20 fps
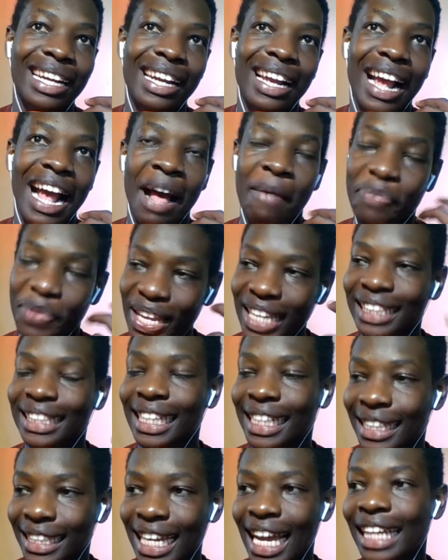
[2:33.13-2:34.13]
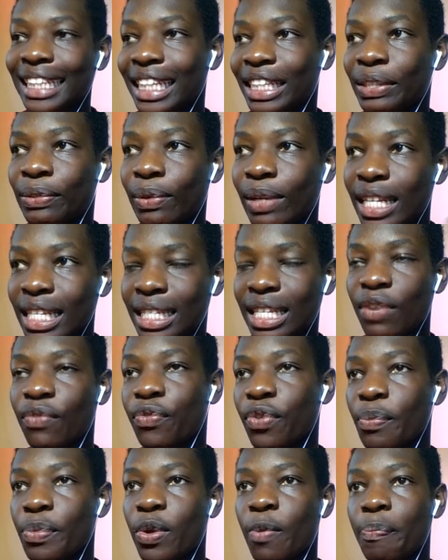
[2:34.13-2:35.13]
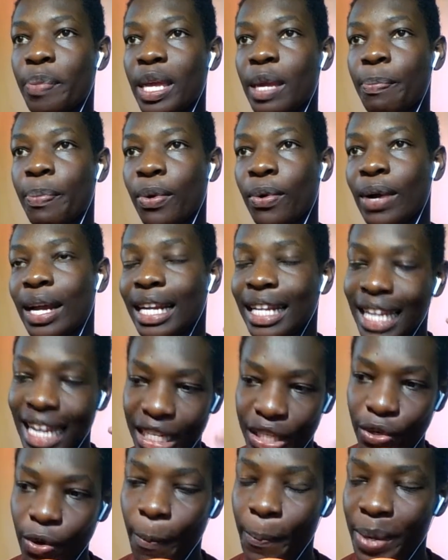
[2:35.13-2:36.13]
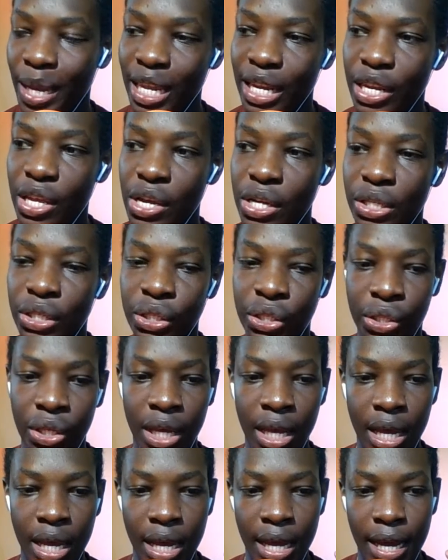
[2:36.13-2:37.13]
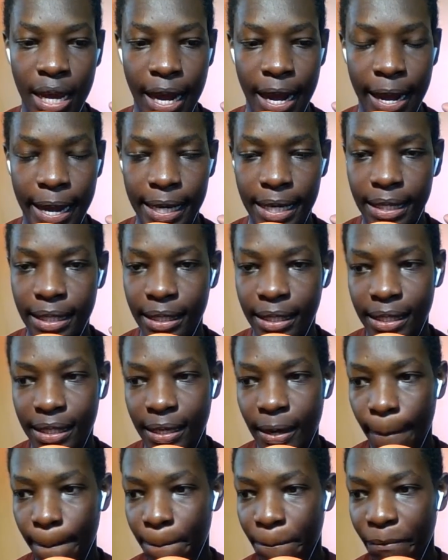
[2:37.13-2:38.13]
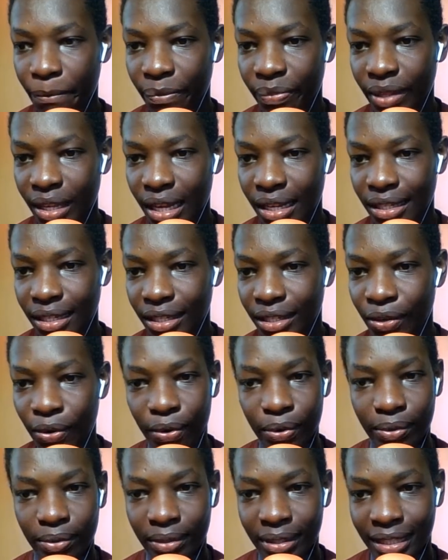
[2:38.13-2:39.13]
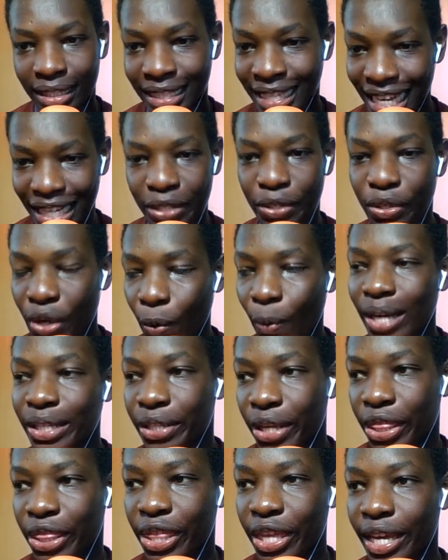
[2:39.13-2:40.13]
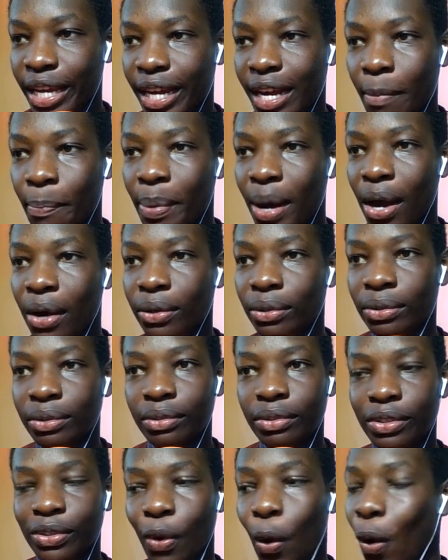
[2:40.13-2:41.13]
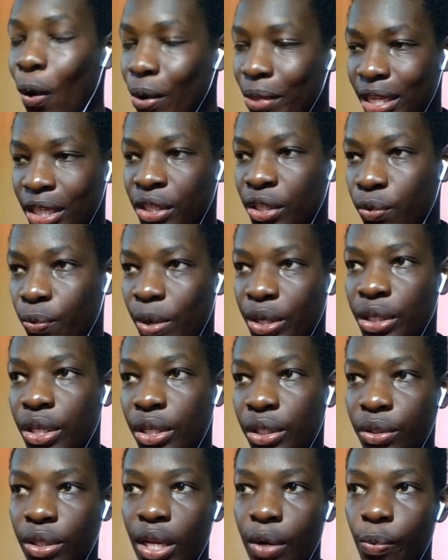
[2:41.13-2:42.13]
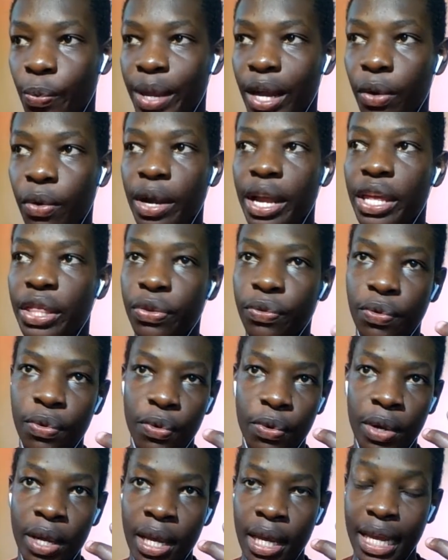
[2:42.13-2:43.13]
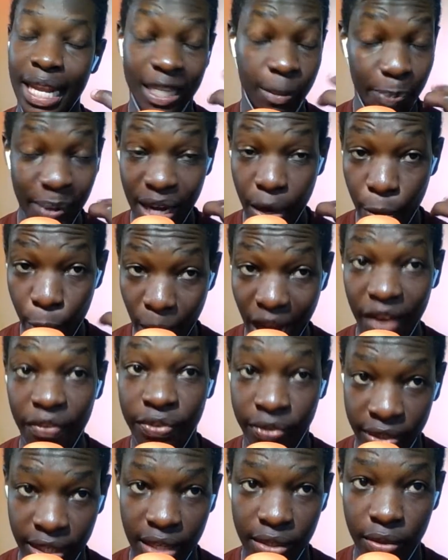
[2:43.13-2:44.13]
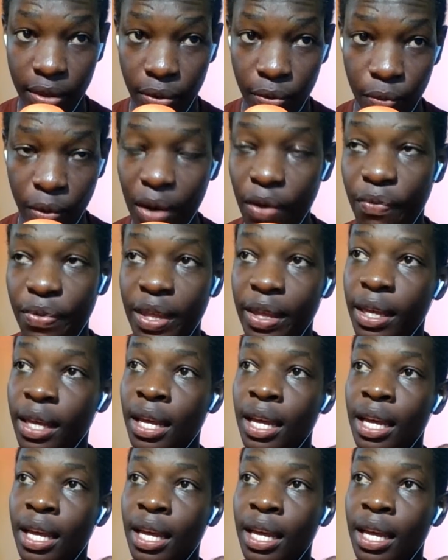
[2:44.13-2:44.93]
I'm just excited to listen from you people and get your opinions and, you know, get to know what you think about all the situations that we are going through. It has been a rough season. One of the